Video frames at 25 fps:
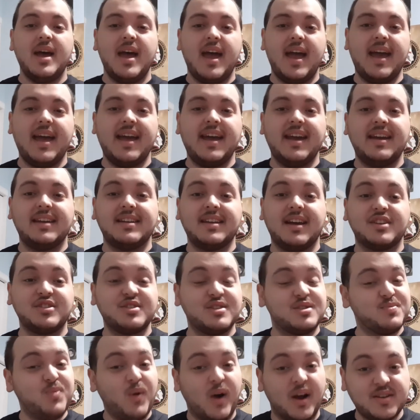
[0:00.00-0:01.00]
And I
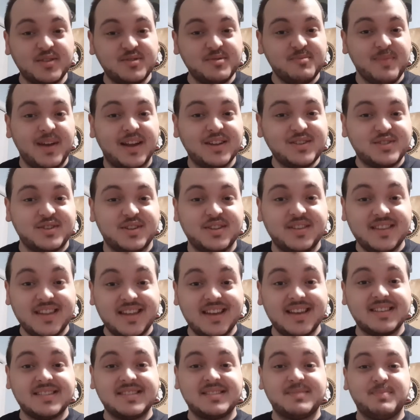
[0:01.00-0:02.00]
just wanted to mention
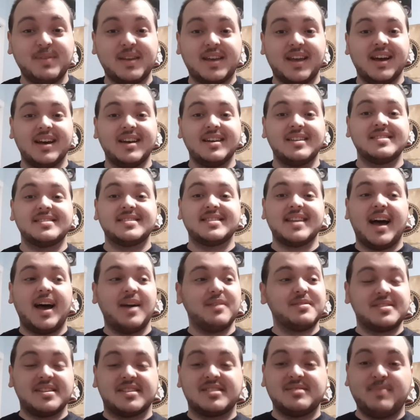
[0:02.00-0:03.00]
this because I
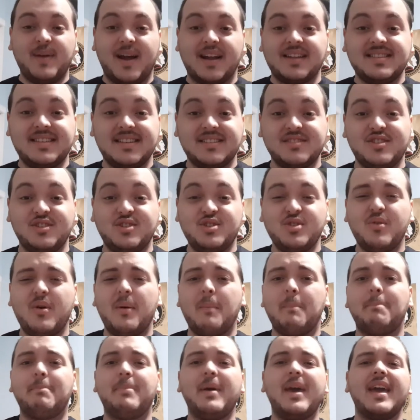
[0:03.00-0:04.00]
was expecting to do a
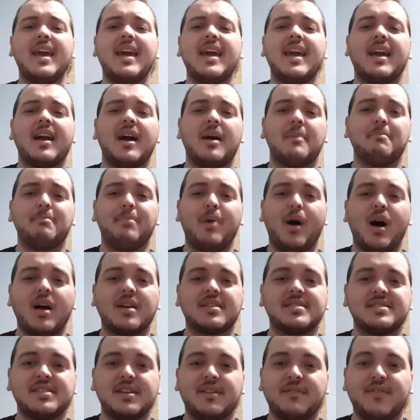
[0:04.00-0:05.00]
big
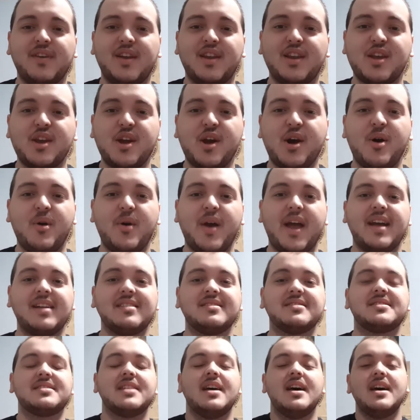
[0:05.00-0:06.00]
unboxing video
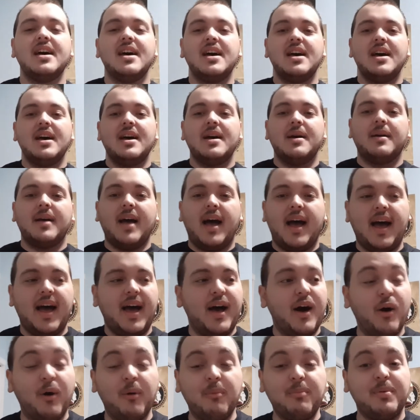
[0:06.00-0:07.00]
and
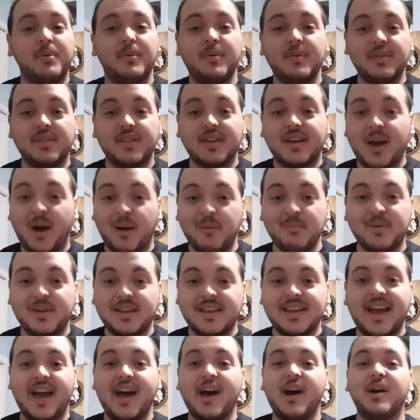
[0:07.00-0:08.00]
help the
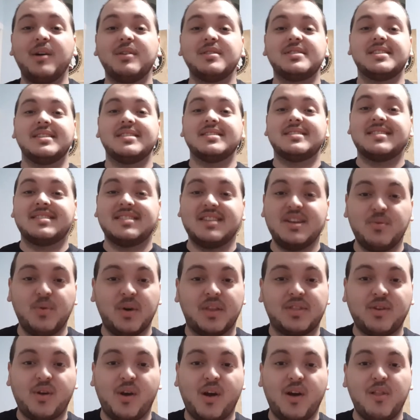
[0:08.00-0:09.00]
company out and see
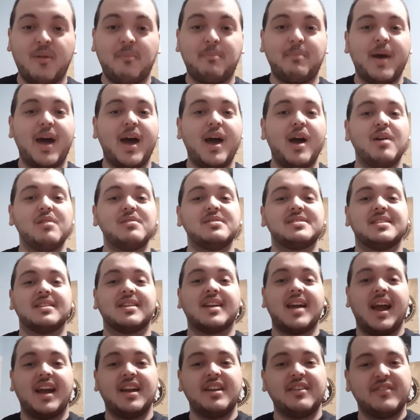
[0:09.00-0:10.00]
what they're all about and
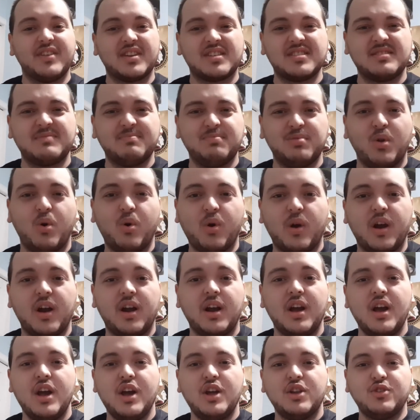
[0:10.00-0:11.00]
kind of
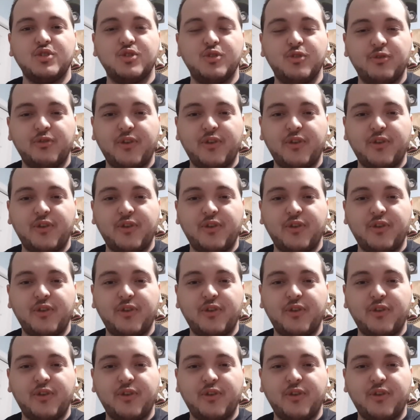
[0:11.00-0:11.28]
explore new